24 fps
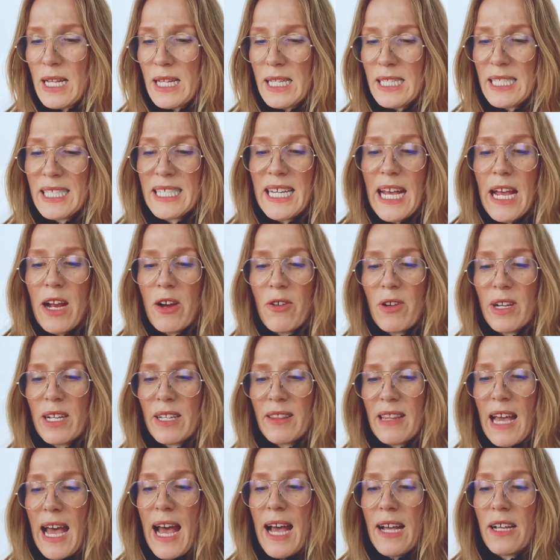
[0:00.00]
staring at
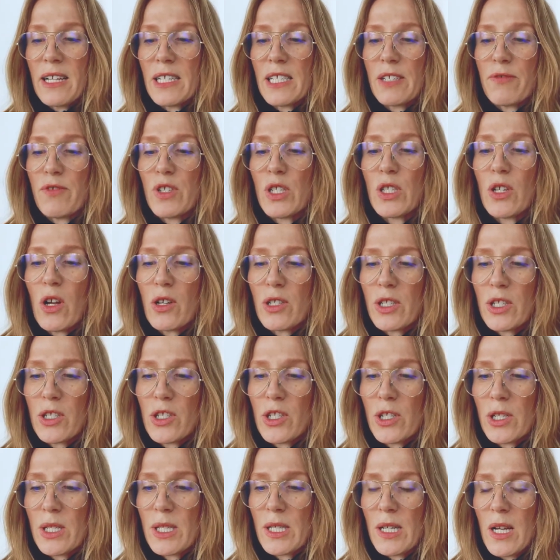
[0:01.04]
the hanks of
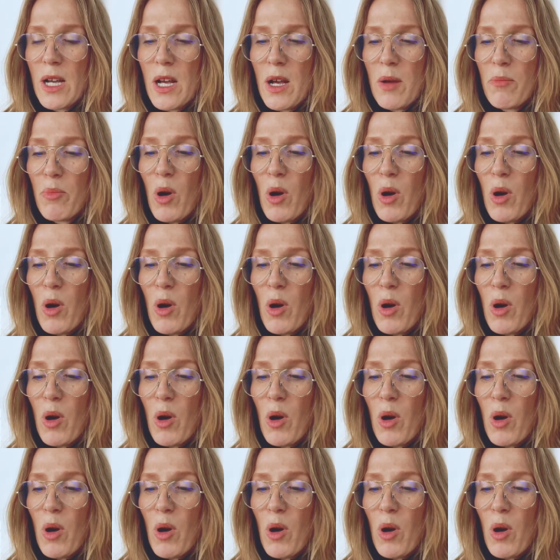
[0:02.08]
sausages,